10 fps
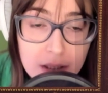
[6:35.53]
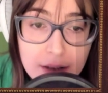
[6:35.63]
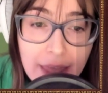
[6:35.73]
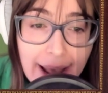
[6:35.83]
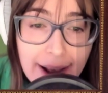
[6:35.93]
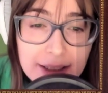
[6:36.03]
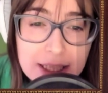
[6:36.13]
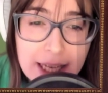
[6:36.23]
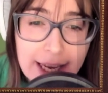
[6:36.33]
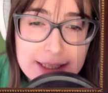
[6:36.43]
The act
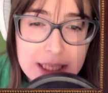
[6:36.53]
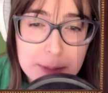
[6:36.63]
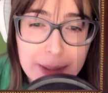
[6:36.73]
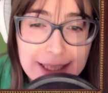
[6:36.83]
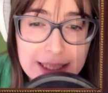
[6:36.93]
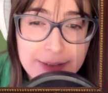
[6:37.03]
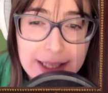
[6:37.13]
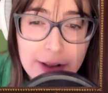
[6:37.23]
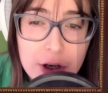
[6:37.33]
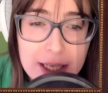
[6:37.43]
denies to the plaintiff and
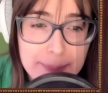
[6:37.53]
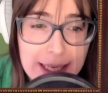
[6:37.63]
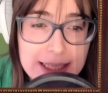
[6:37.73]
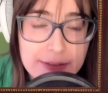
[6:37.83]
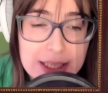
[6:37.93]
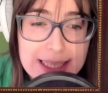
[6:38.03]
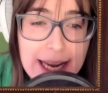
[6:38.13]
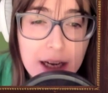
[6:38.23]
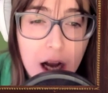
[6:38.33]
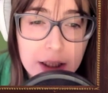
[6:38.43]
other inmates of the
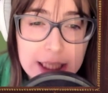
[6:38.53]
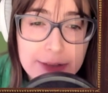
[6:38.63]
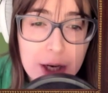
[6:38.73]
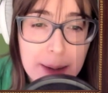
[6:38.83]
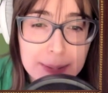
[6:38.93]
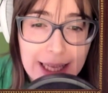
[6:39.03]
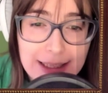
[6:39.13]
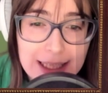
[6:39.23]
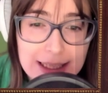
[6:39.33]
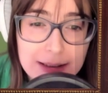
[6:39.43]
state colony for
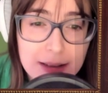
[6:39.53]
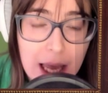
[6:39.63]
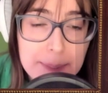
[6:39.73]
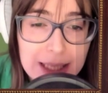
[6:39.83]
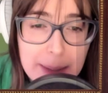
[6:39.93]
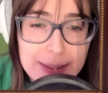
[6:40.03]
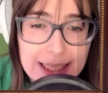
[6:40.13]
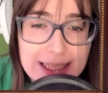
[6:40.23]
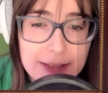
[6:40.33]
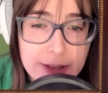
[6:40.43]

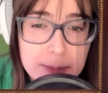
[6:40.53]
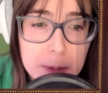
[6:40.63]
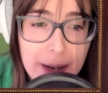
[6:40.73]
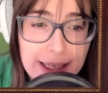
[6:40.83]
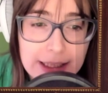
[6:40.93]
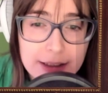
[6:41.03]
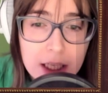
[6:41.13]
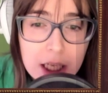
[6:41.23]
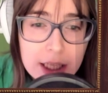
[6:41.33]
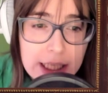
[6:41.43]
epileptics and feeble-minded
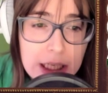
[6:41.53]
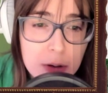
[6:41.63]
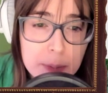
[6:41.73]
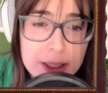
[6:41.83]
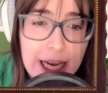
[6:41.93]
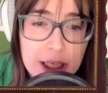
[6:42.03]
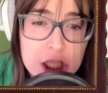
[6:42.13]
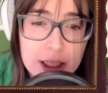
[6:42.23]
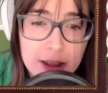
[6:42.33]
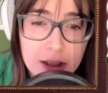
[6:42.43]
the equal
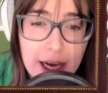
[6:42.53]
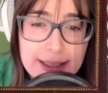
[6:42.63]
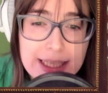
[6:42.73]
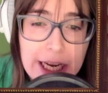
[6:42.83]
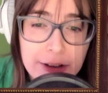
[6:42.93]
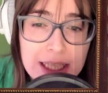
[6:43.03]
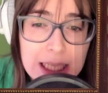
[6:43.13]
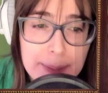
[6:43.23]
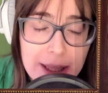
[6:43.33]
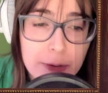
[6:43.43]
protection of the laws
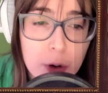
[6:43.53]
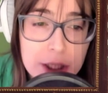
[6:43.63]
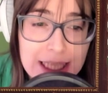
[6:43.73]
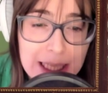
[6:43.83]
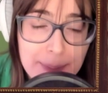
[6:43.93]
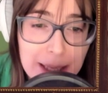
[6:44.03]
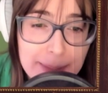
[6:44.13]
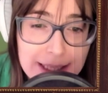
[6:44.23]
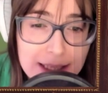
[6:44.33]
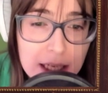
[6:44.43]
guaranteed by the 14th
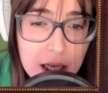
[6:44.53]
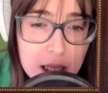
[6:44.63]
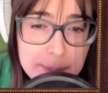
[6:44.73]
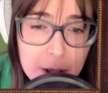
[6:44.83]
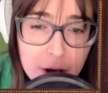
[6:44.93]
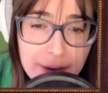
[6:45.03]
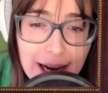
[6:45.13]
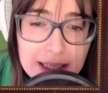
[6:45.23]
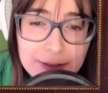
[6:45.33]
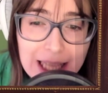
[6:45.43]
Amendment. The mere
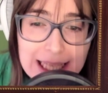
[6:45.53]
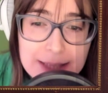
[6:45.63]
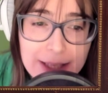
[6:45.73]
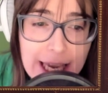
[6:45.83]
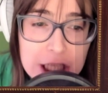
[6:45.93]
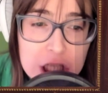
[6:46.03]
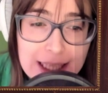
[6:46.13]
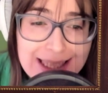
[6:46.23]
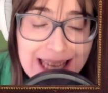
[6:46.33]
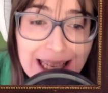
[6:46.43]
fact of classification
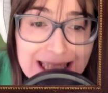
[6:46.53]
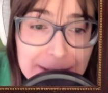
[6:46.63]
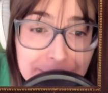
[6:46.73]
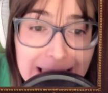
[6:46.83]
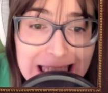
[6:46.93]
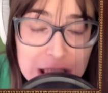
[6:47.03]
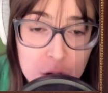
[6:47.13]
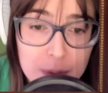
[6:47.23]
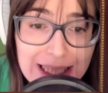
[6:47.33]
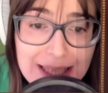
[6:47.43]
is not sufficient
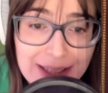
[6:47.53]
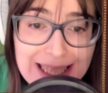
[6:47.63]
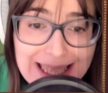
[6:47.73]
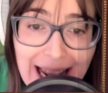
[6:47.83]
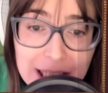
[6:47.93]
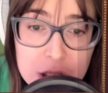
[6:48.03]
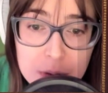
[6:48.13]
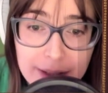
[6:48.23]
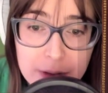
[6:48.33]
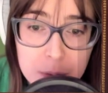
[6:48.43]
to relieve a
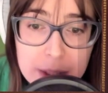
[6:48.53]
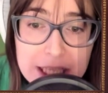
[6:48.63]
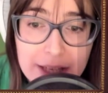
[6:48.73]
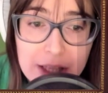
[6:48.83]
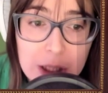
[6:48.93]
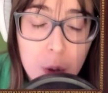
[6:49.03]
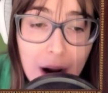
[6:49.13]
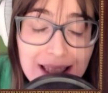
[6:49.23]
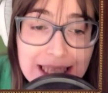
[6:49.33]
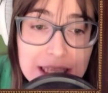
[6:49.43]
statute of the reach of the
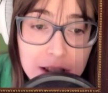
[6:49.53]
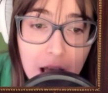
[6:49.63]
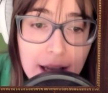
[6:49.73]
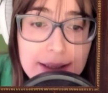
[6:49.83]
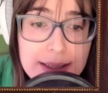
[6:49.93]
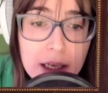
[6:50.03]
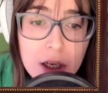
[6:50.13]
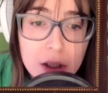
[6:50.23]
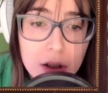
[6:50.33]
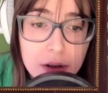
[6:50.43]
Equality Clause.
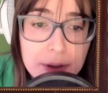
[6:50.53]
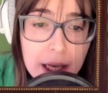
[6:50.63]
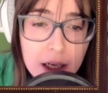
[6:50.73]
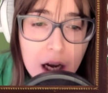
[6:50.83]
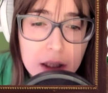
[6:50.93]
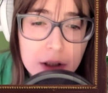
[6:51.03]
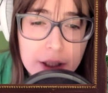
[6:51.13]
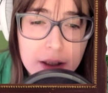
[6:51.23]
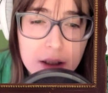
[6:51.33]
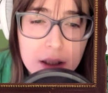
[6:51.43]
Gulf
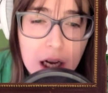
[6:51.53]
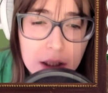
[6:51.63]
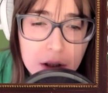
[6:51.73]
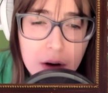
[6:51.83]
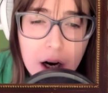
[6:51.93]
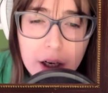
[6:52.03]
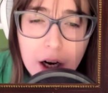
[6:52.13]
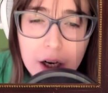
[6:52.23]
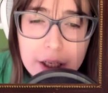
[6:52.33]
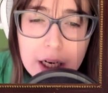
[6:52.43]
Colo
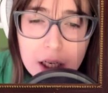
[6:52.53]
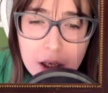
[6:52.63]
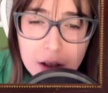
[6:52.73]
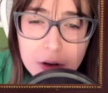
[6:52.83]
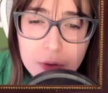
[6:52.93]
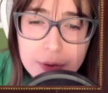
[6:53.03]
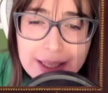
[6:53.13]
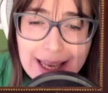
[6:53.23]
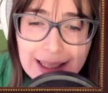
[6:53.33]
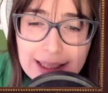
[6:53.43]
R.R. Co.
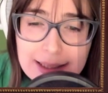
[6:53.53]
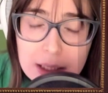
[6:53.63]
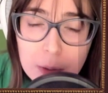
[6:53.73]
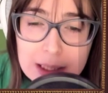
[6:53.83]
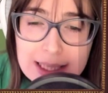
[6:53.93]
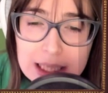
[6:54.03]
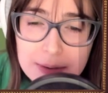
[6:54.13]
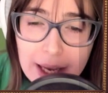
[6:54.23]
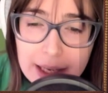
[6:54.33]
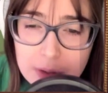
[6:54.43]
v. Ellis,
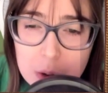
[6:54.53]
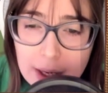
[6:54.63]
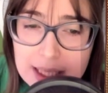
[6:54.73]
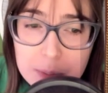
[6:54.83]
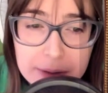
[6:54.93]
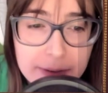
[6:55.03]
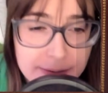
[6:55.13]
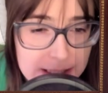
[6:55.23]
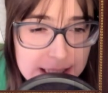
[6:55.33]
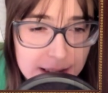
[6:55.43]
165 U.S.
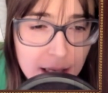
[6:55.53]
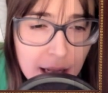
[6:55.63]
150.